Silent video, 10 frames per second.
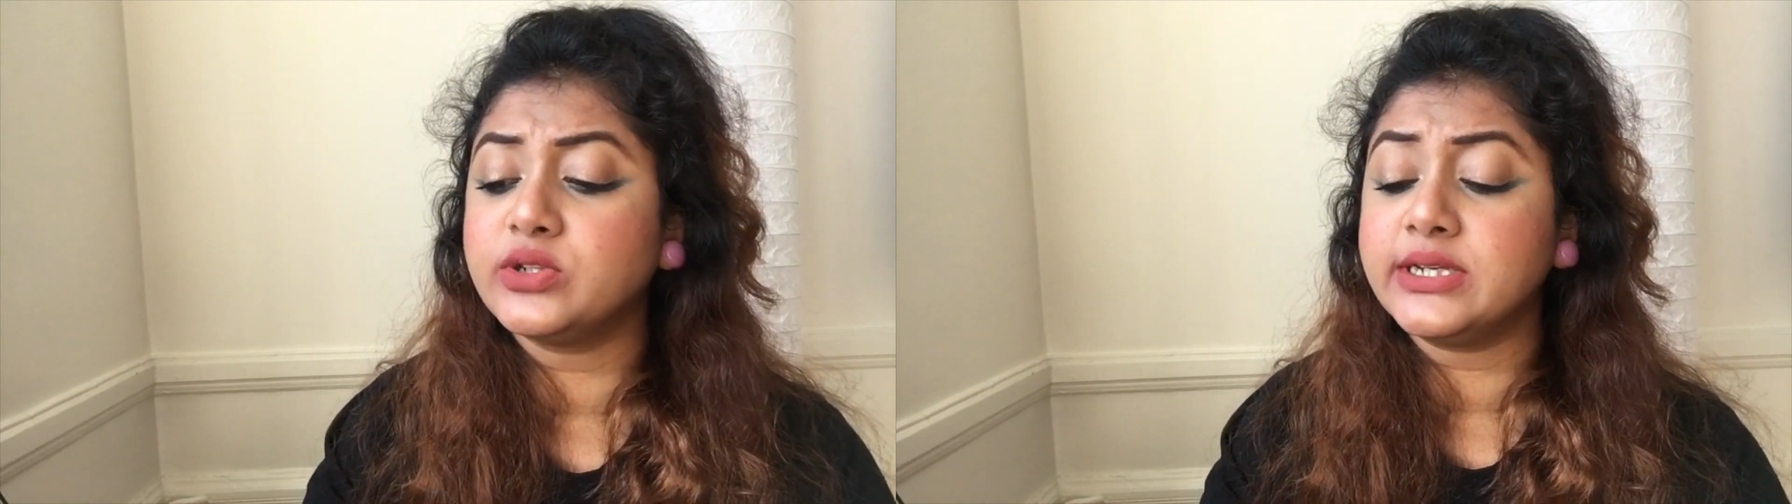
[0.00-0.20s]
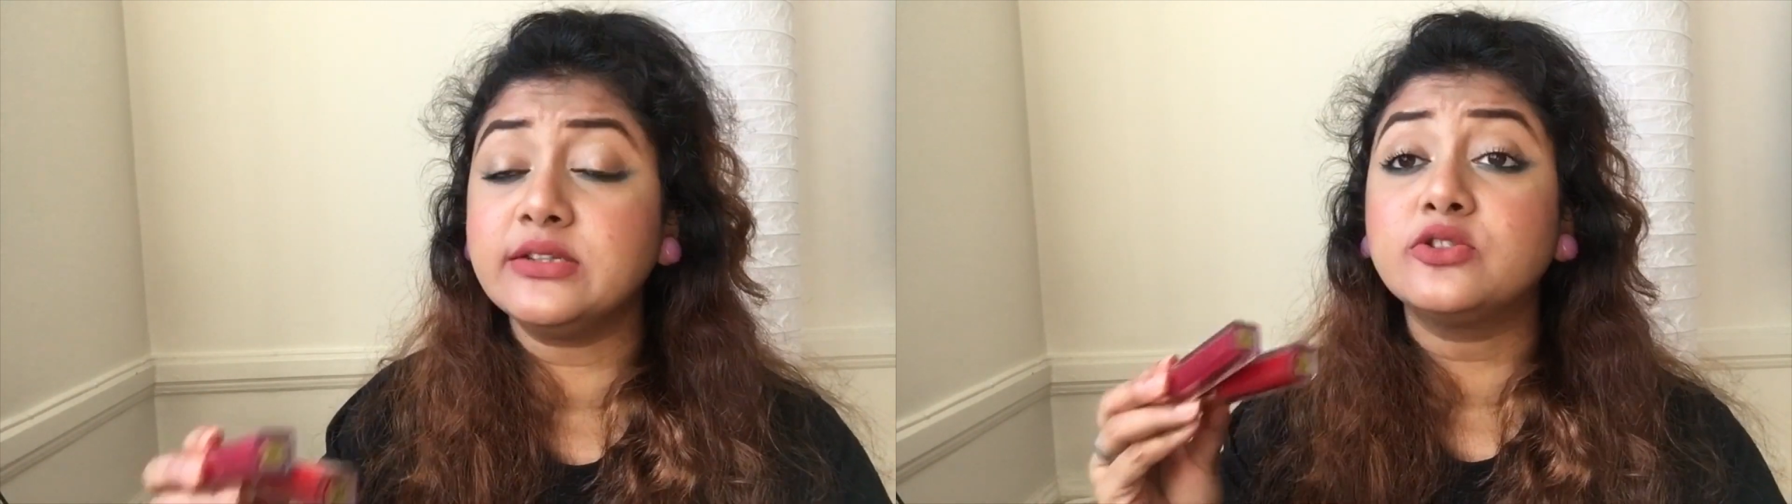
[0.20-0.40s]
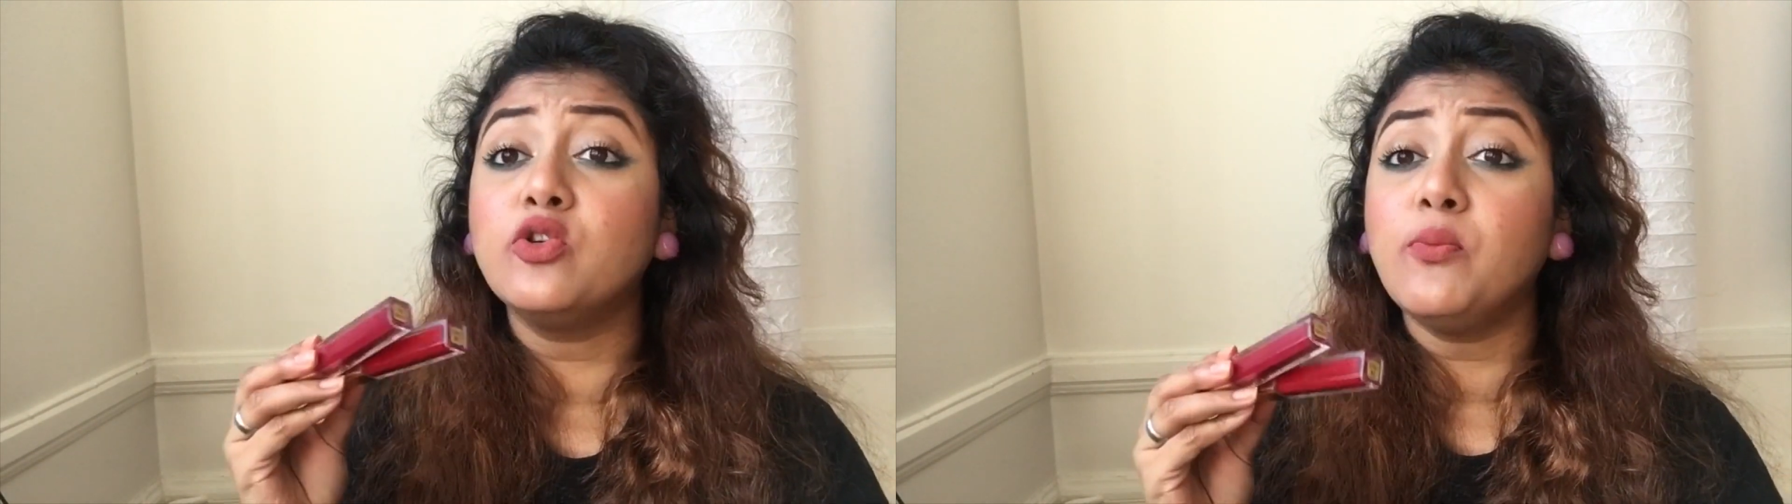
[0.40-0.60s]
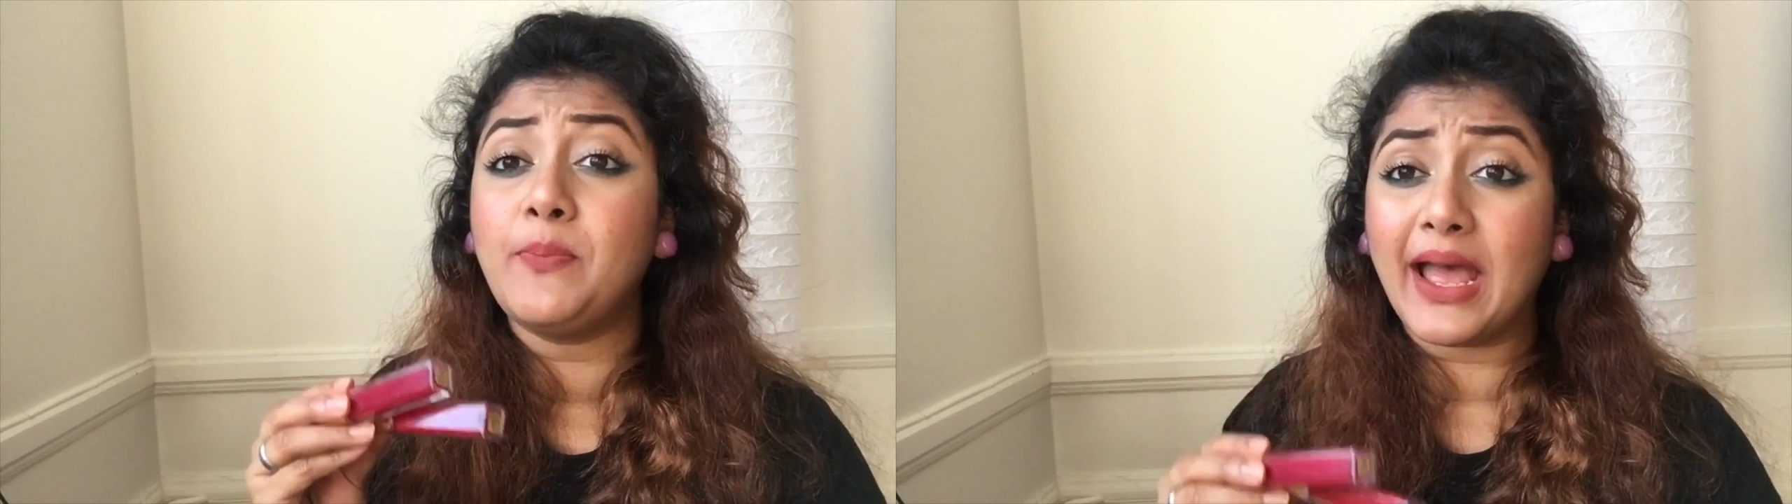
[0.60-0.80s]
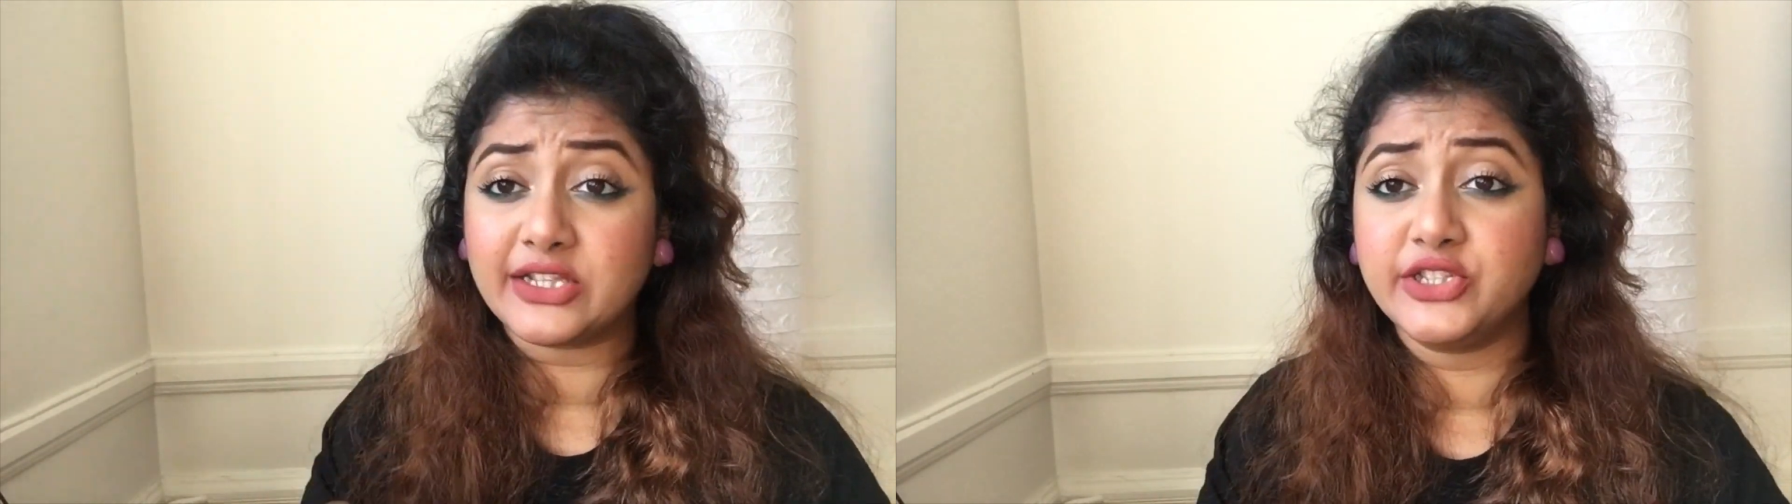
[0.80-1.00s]
didn't go
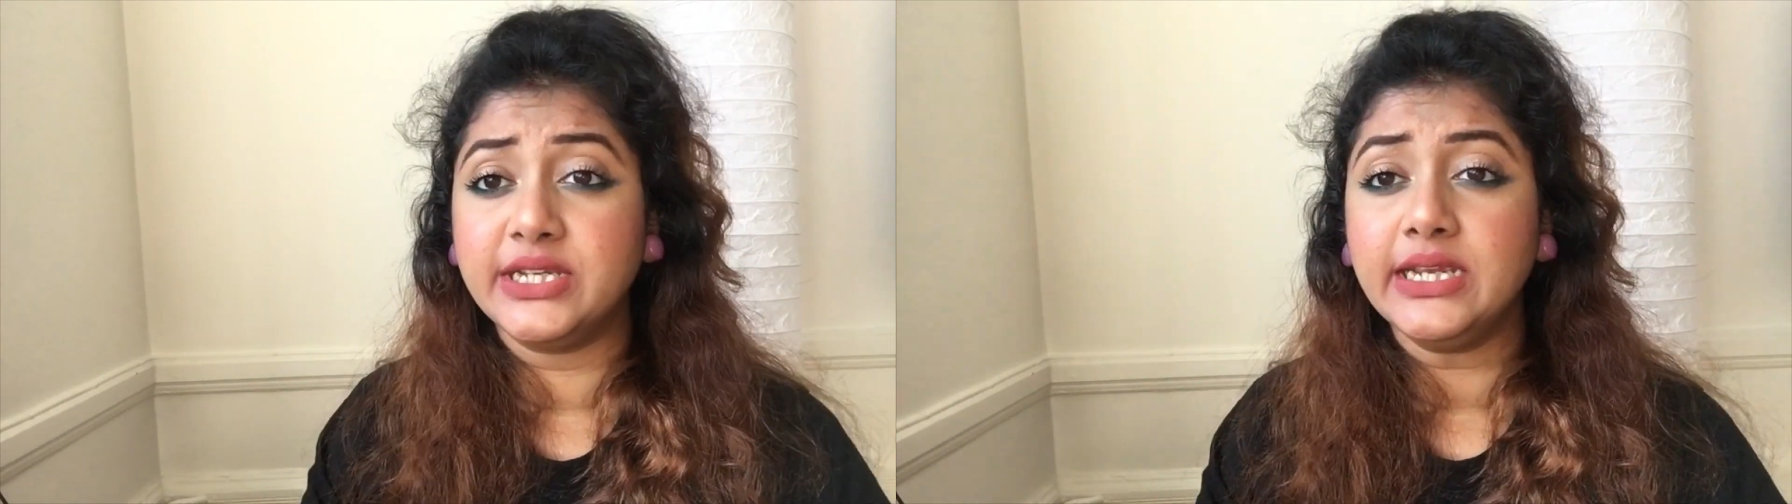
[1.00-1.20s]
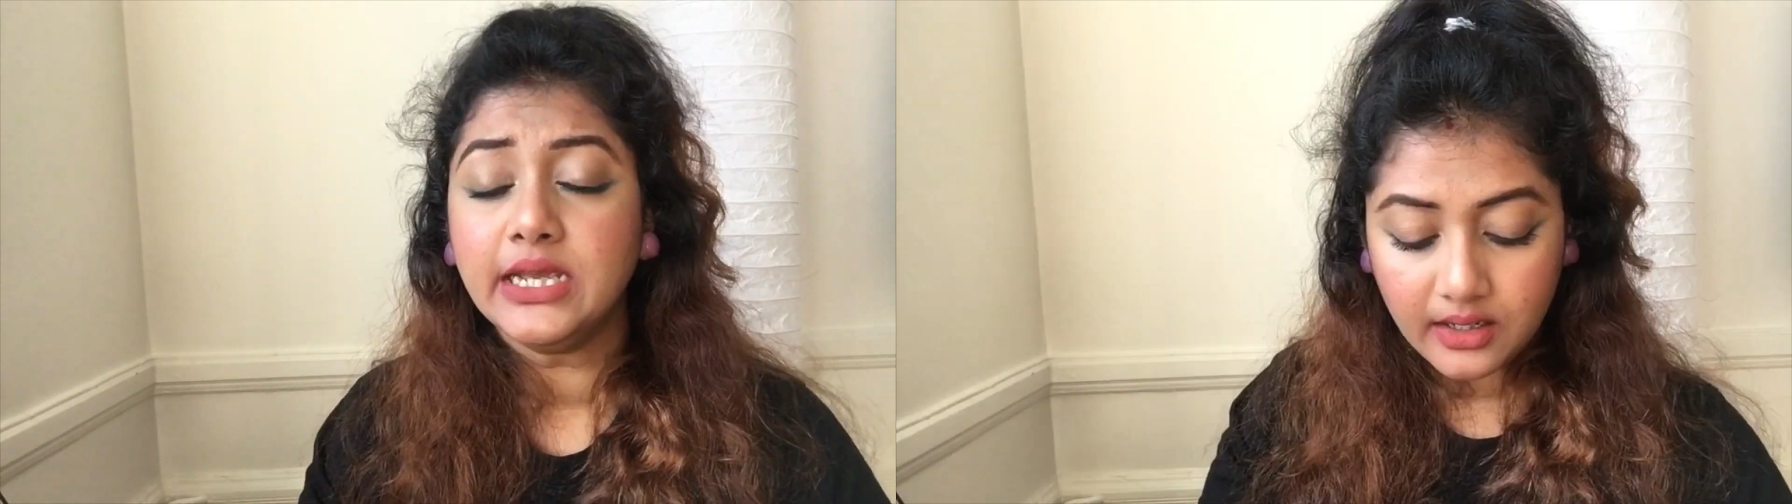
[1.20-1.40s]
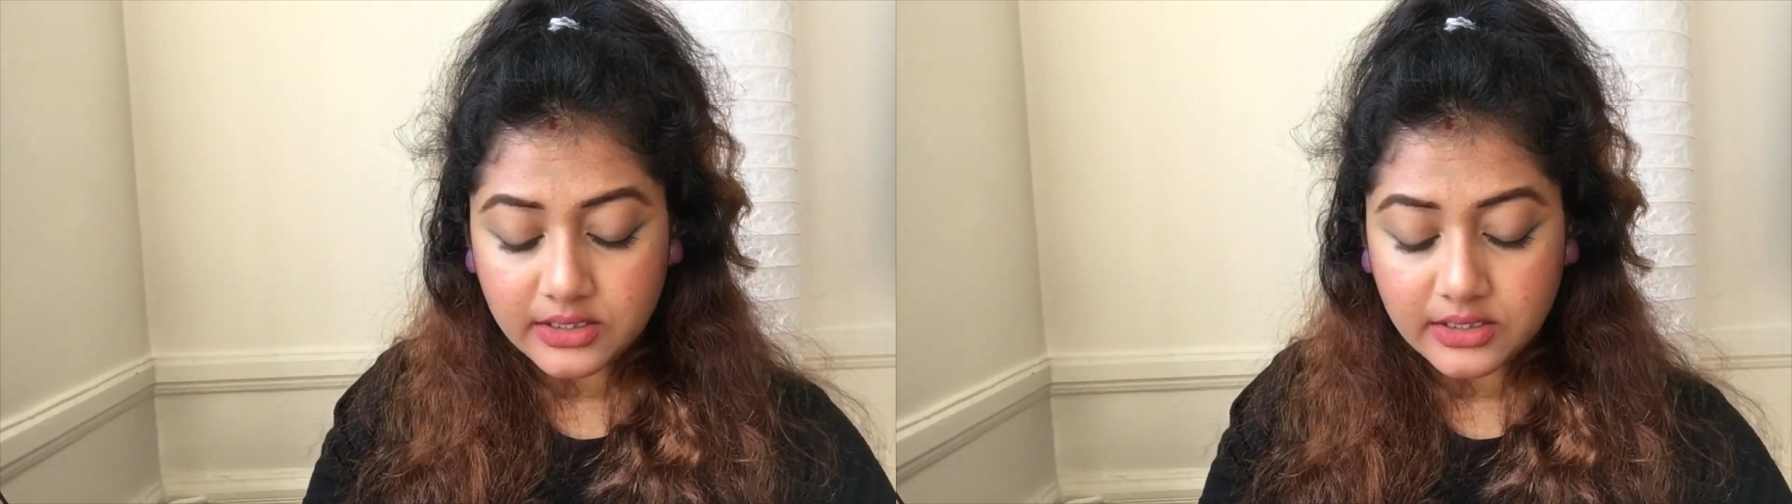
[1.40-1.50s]
patchy,